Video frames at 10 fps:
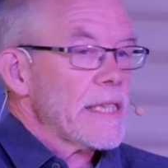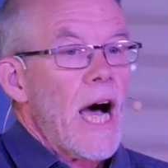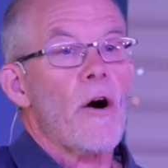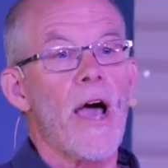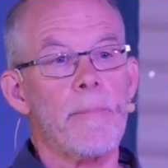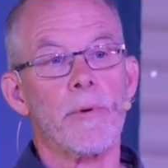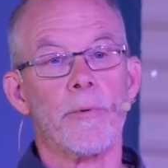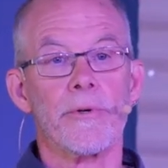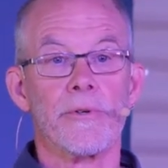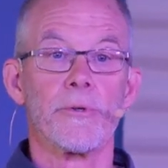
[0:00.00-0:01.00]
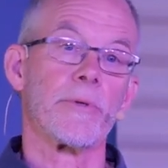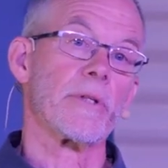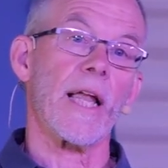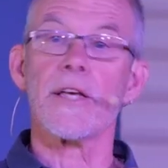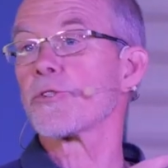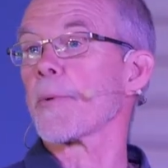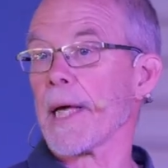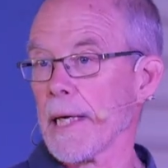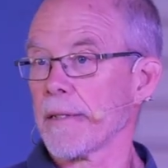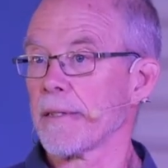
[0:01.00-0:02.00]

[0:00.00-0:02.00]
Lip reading: how happy you were last week.